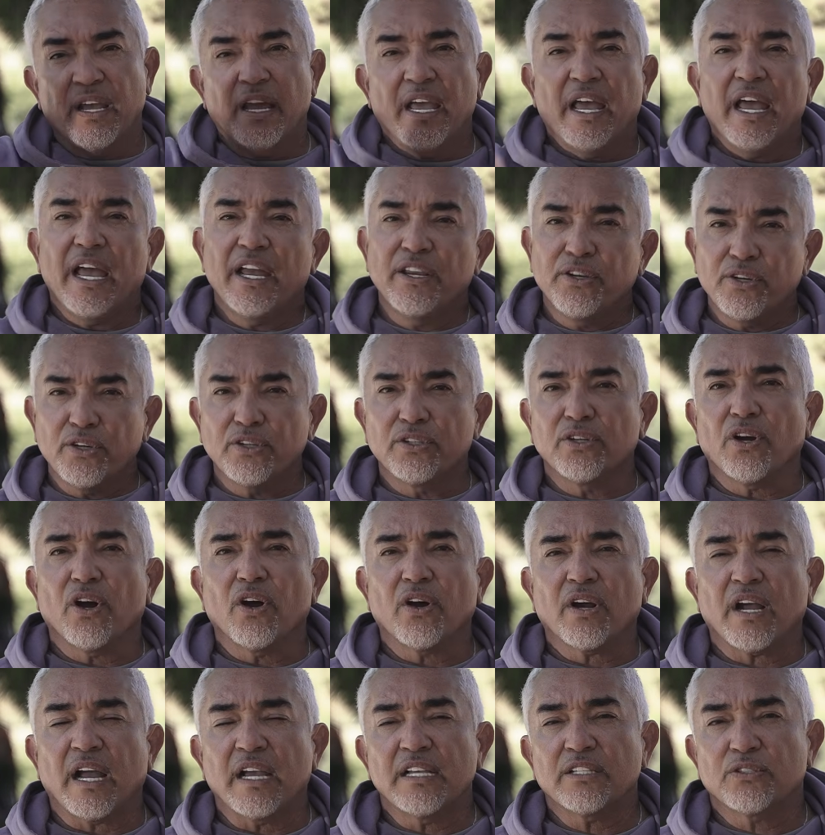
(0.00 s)
and your
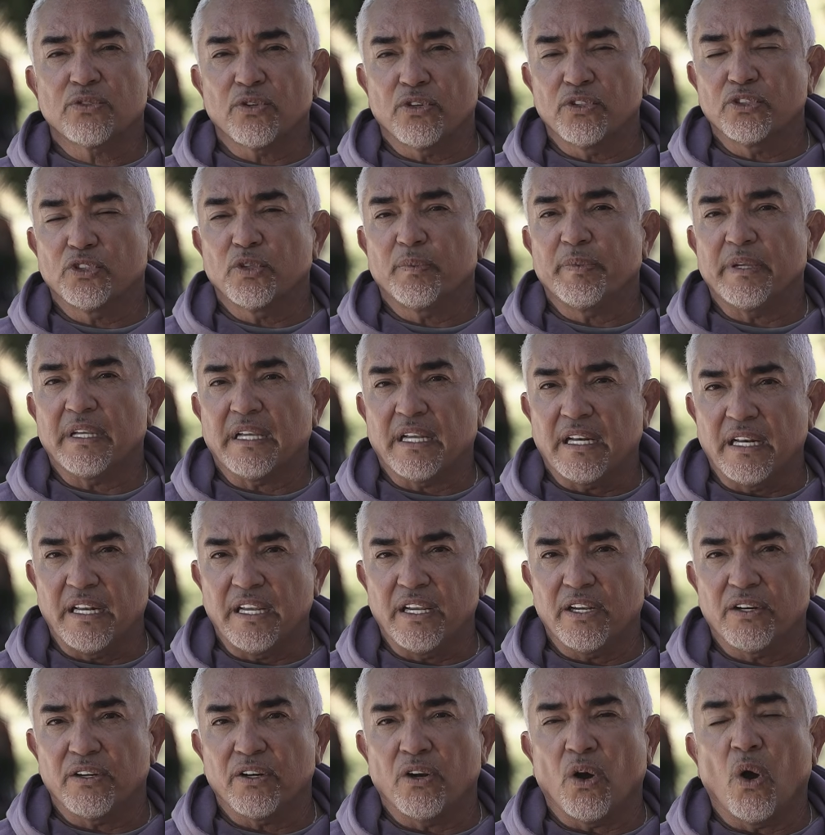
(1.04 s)
dog is going to be
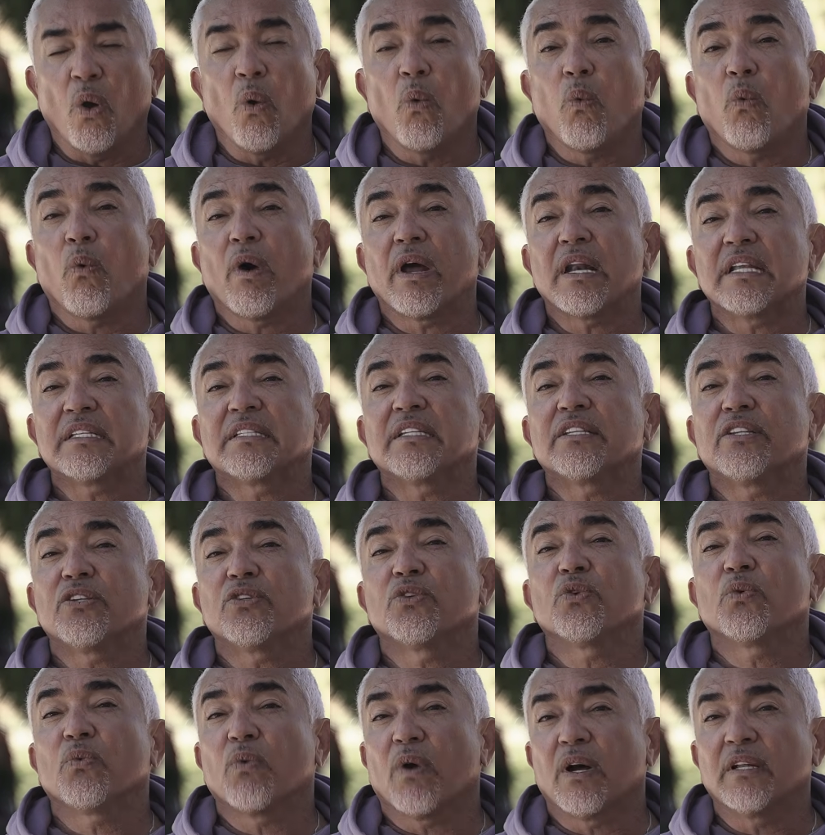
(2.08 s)
clear of what is it that
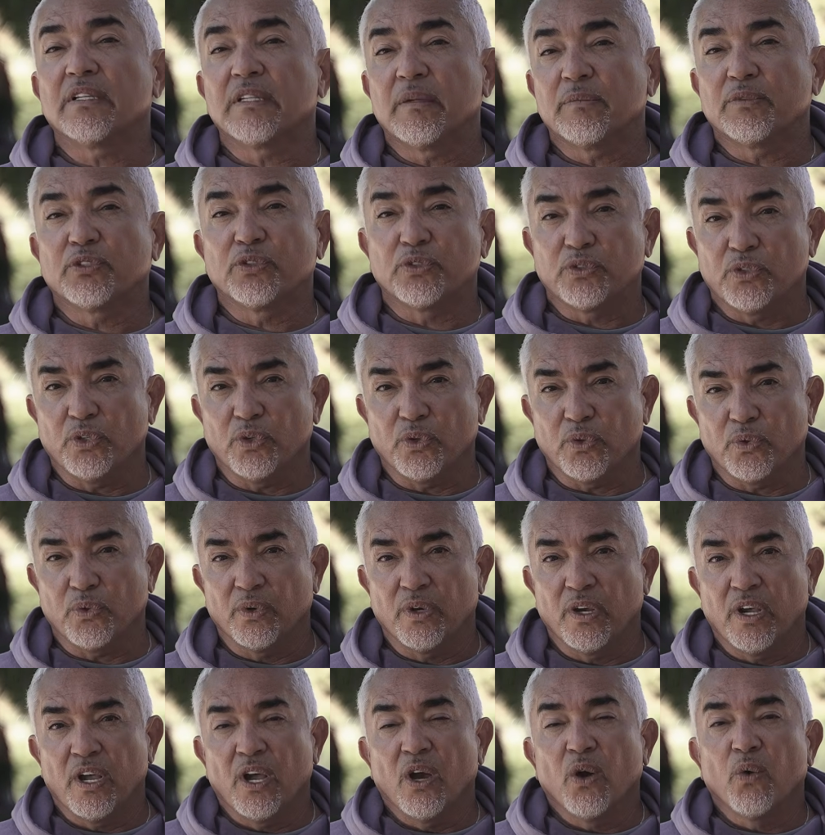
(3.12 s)
you want them to do
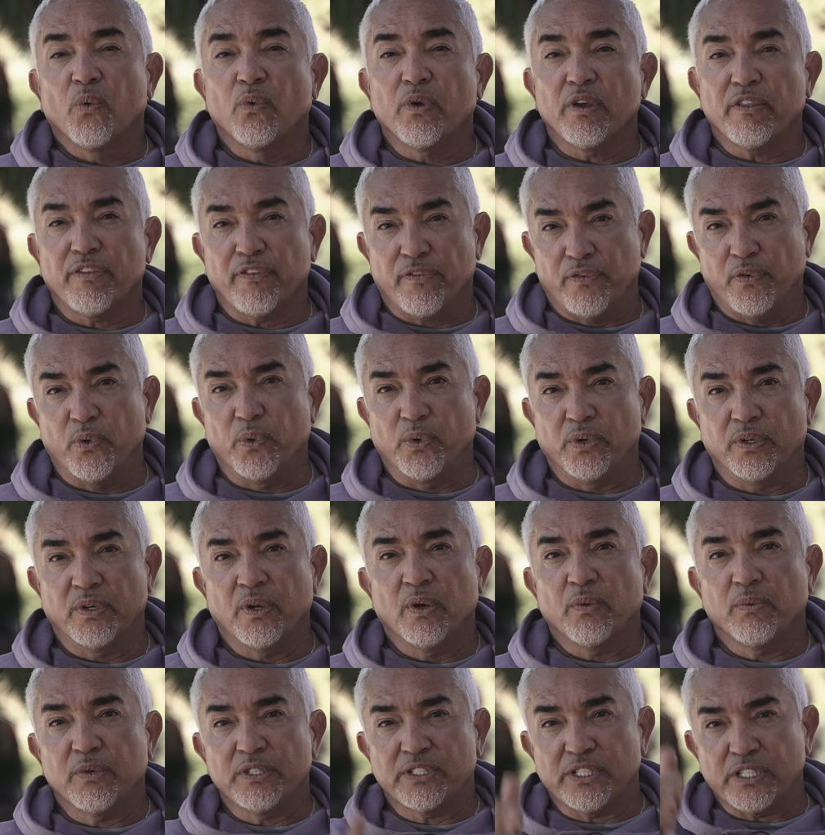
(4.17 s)
with food,
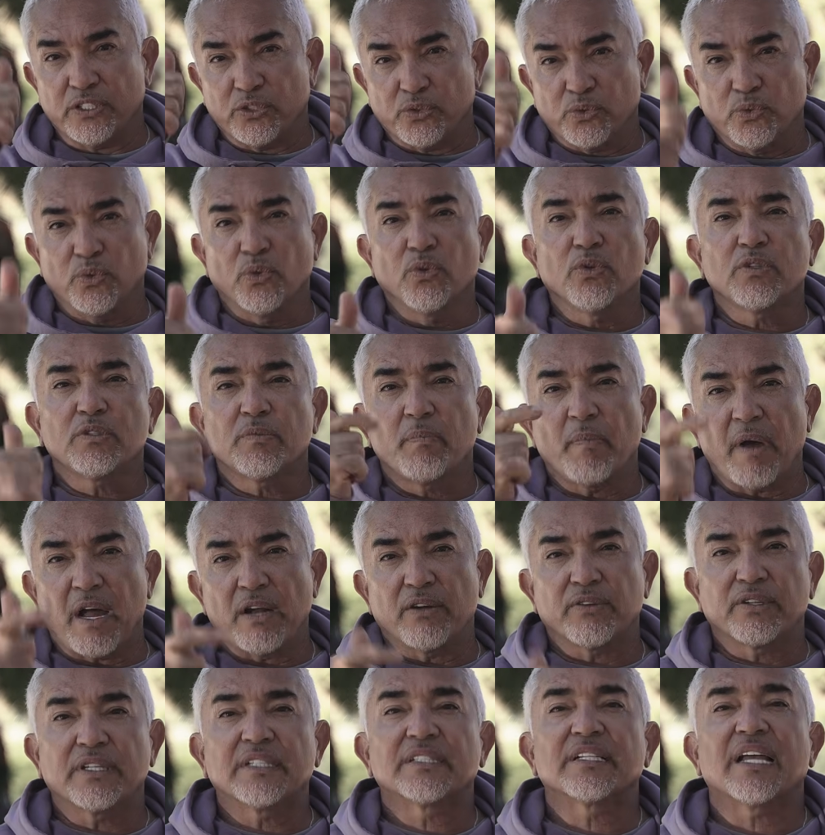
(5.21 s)
which is rules,
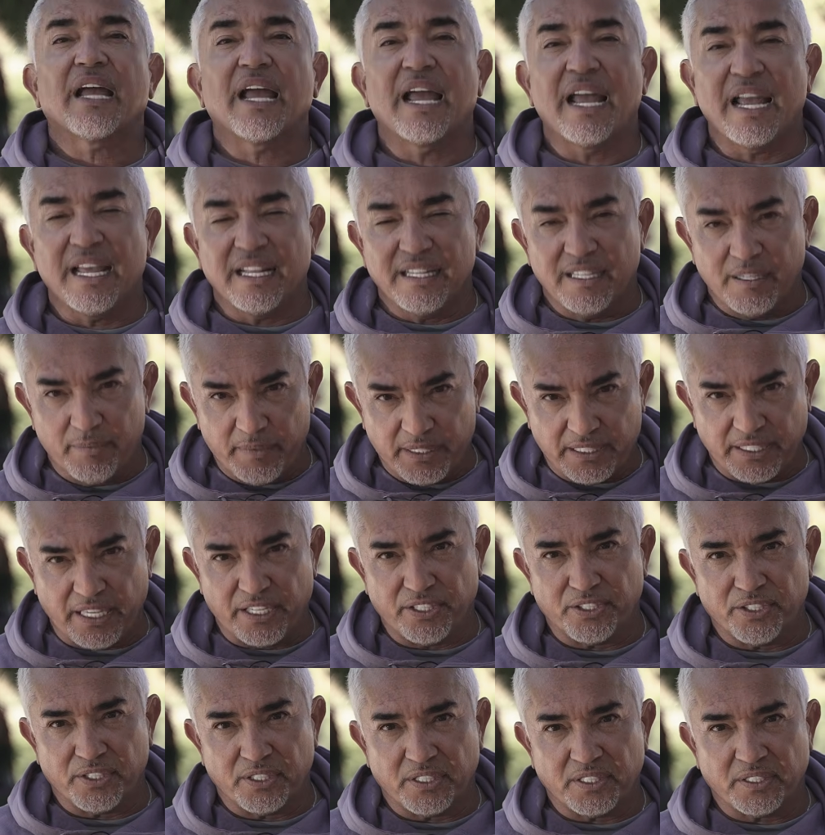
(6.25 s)
boundaries, and
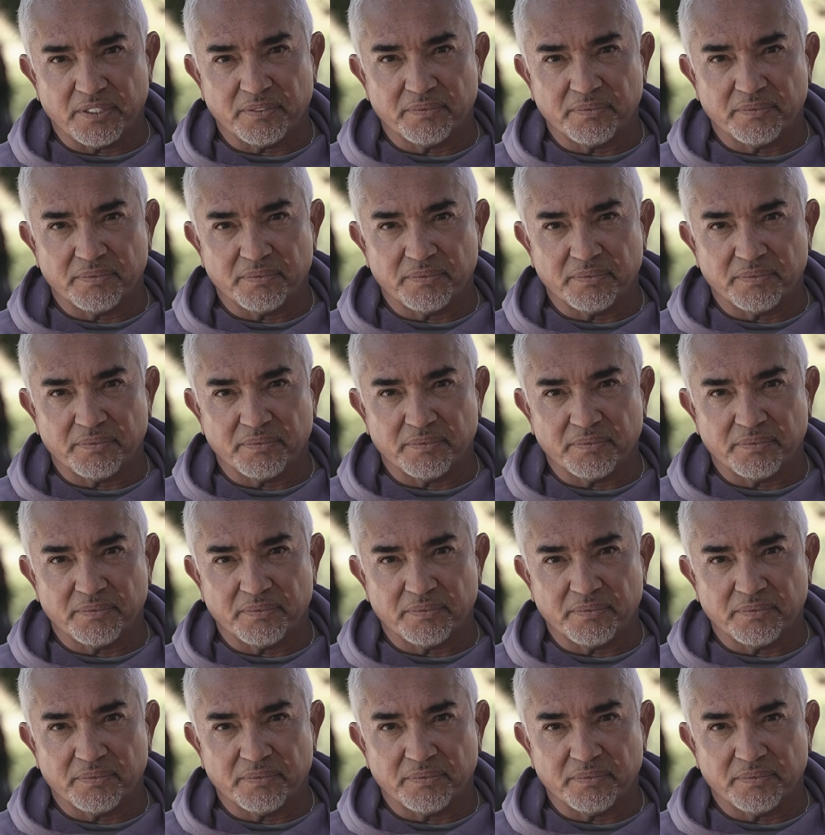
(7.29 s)
limitations.